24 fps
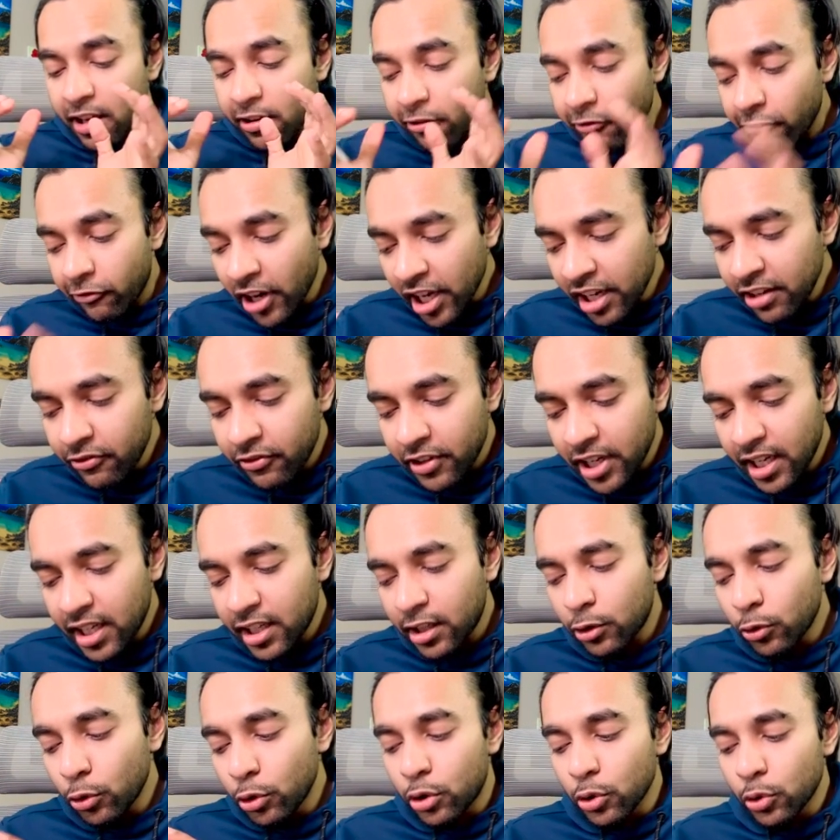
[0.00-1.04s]
One way
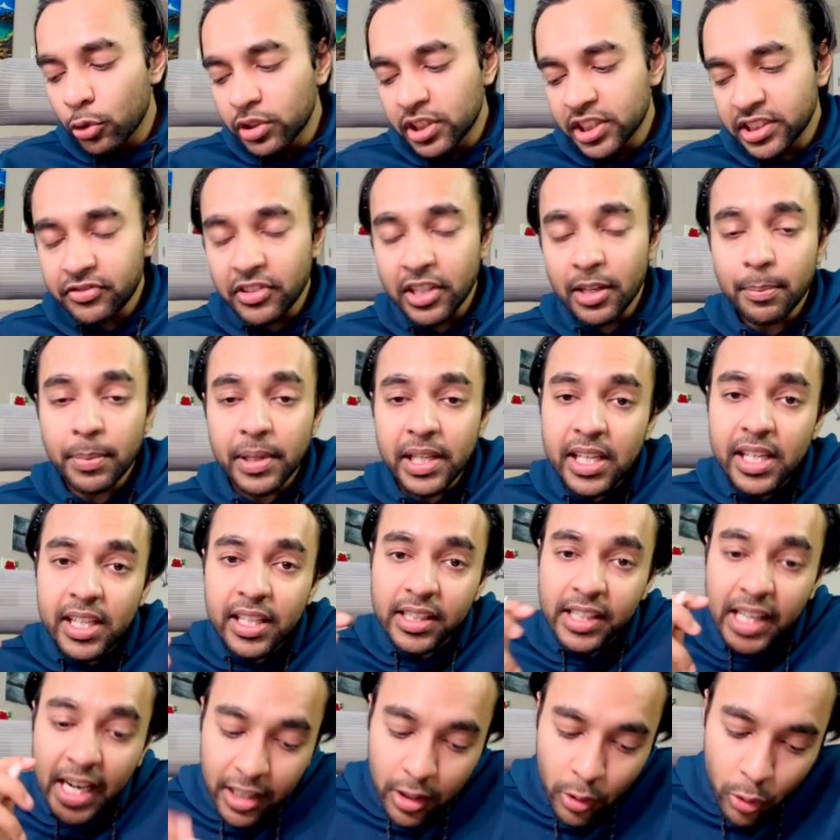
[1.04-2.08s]
to do this will be
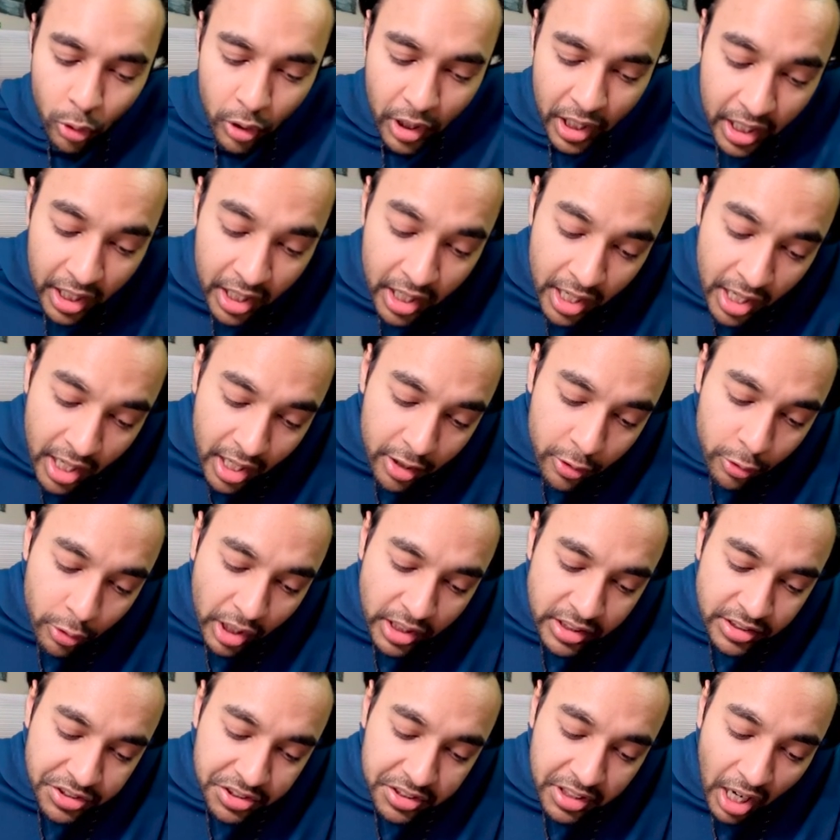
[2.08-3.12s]
that, okay, you
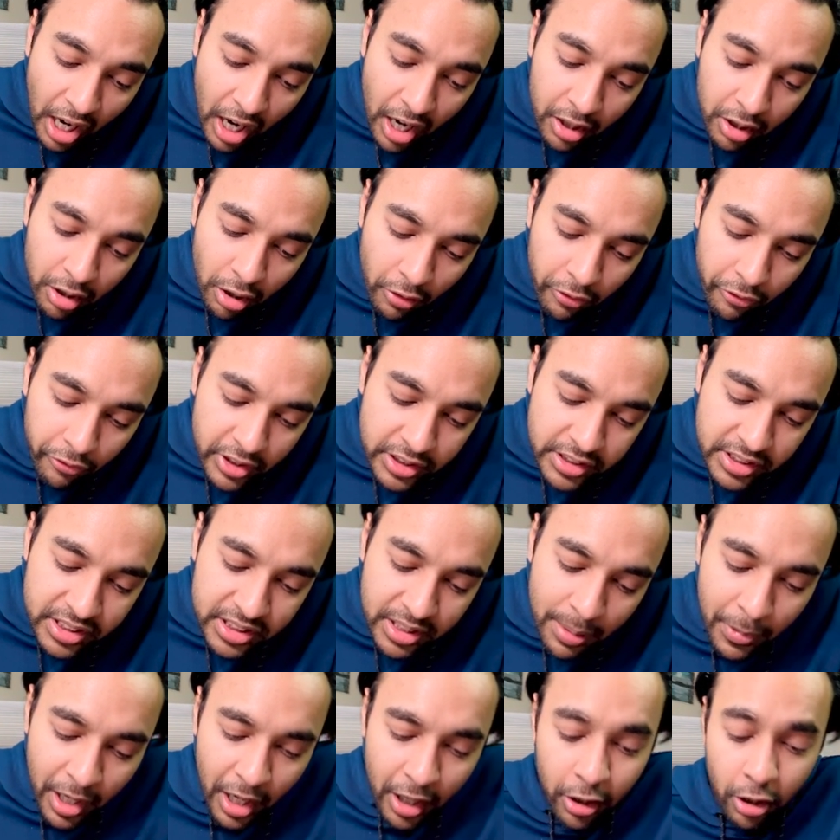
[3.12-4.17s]
can start off with
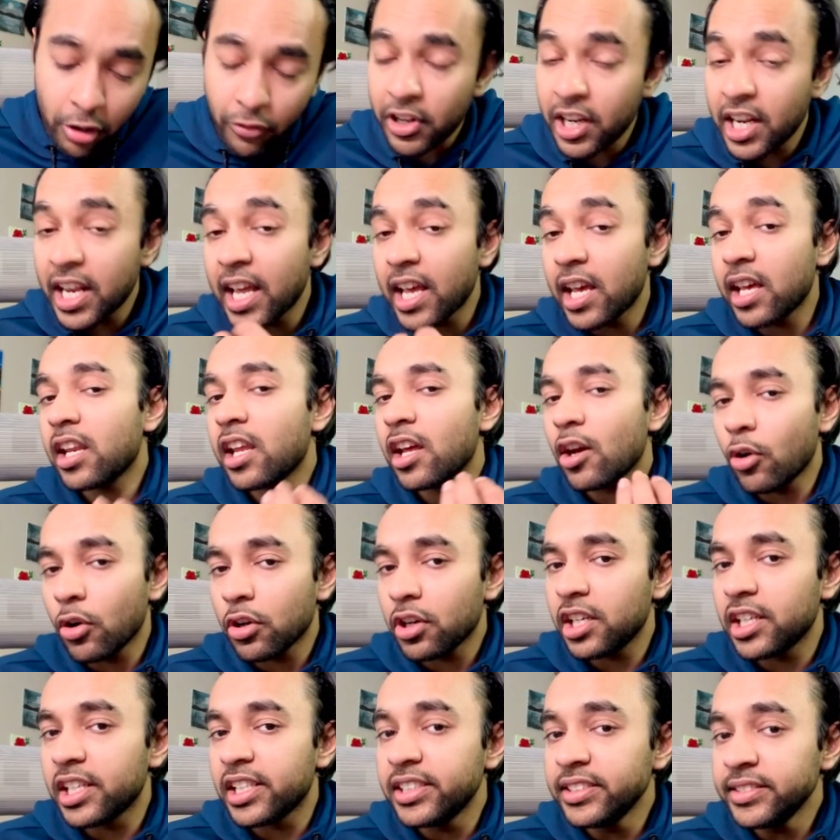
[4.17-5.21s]
some kind of an array or
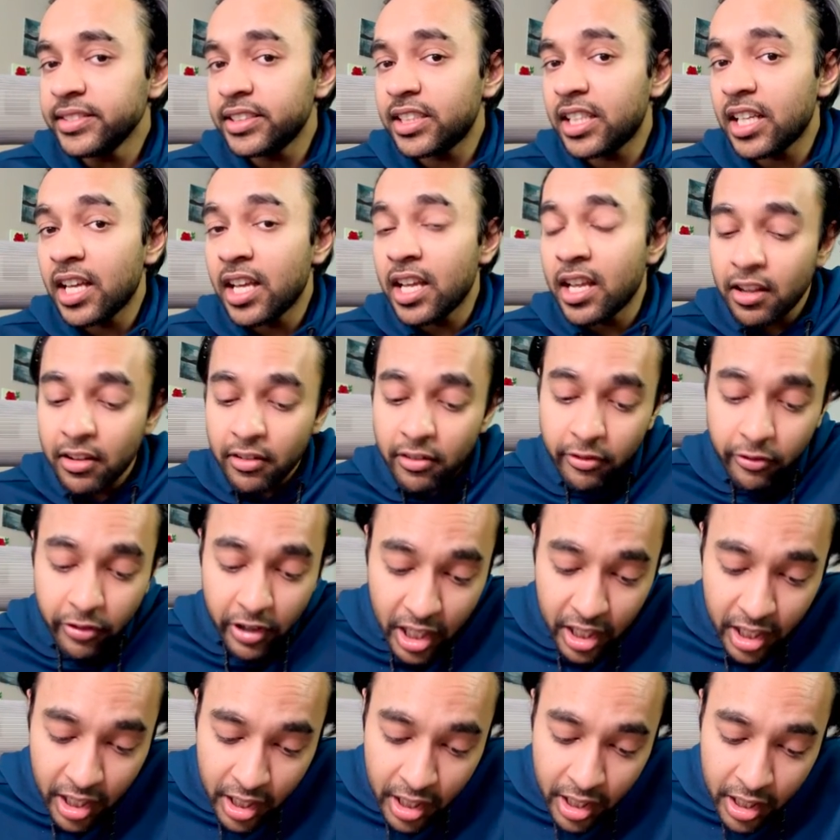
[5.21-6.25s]
a list
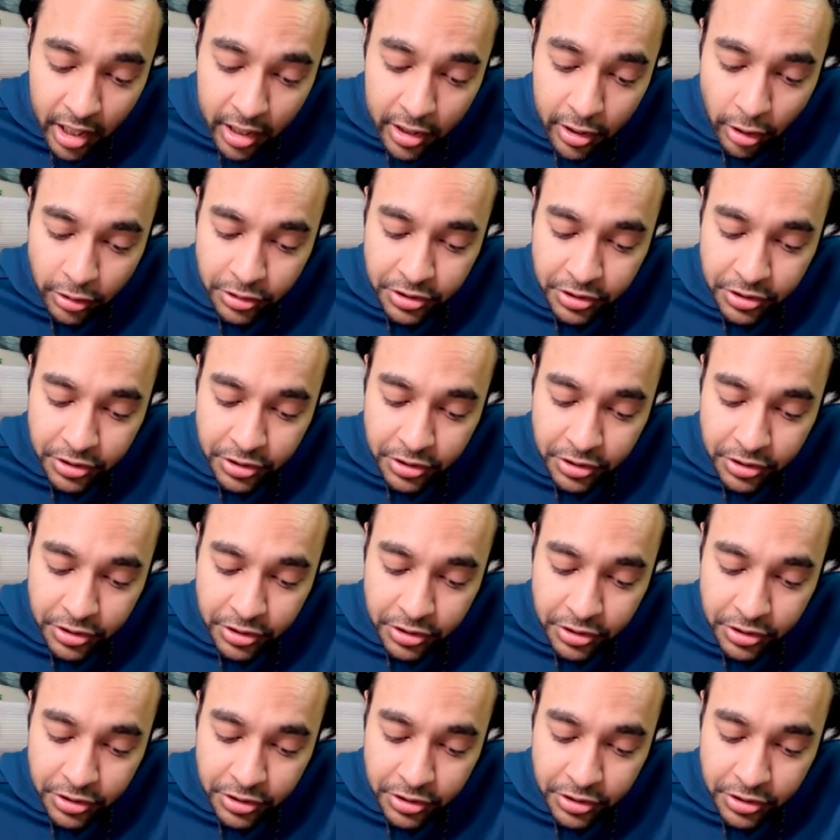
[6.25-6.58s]
where your